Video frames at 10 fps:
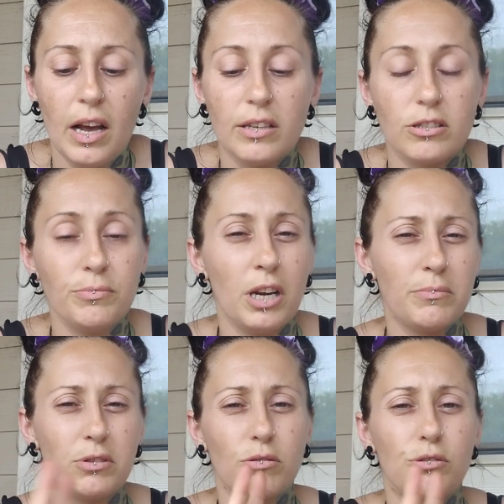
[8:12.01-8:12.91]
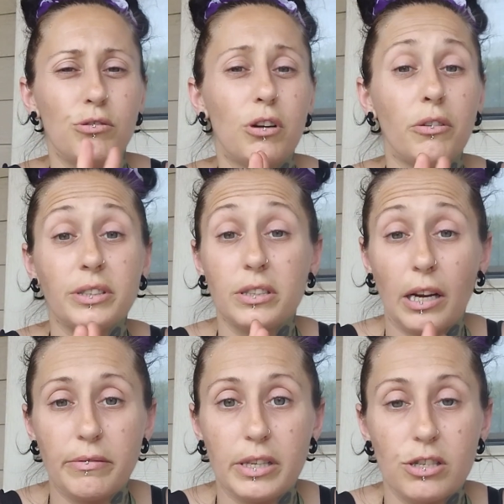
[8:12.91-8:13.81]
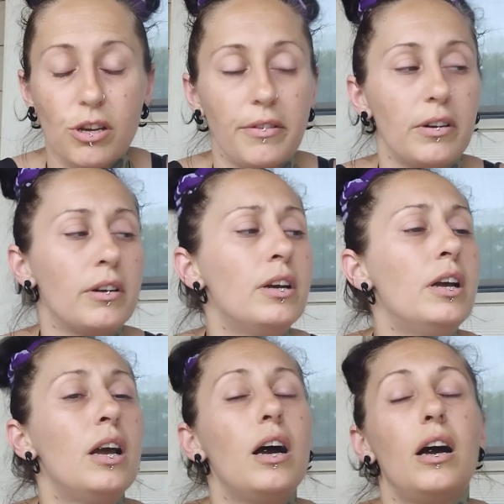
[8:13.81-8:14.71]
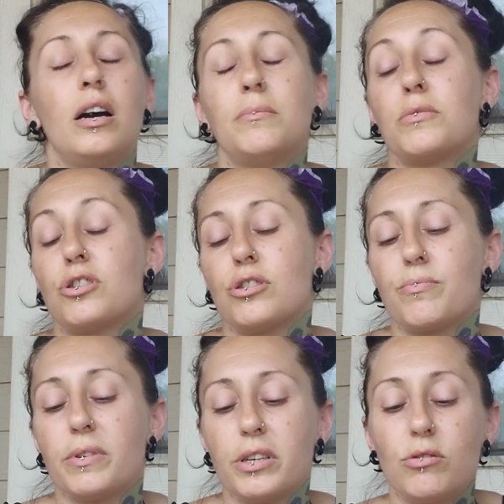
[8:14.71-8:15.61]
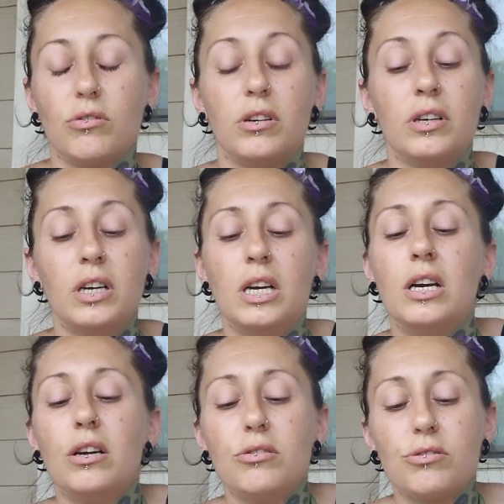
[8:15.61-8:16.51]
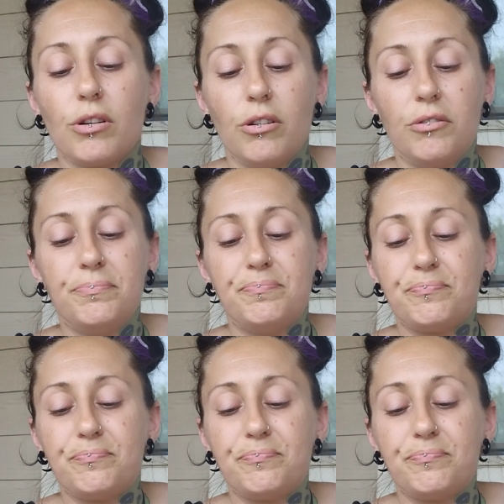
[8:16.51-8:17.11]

And sometimes those two coincide with each other, which is really cool. So